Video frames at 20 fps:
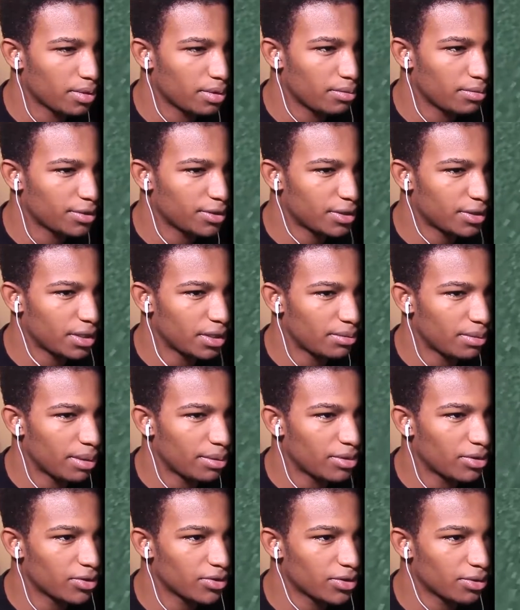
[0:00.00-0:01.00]
Let me see,
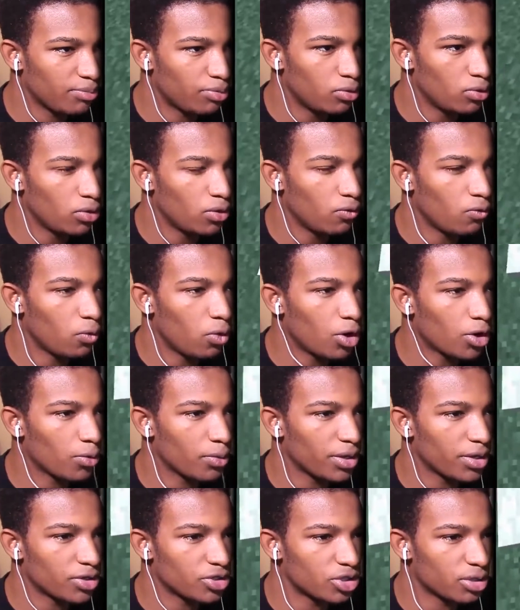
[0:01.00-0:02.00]
maybe there's a pool of water
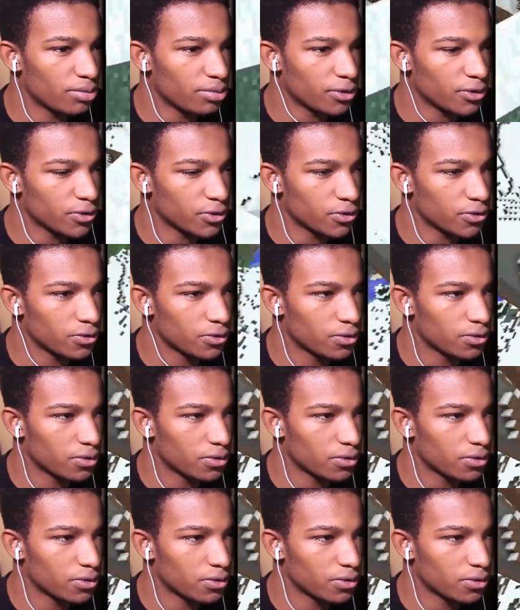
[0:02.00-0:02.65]
we can jump into.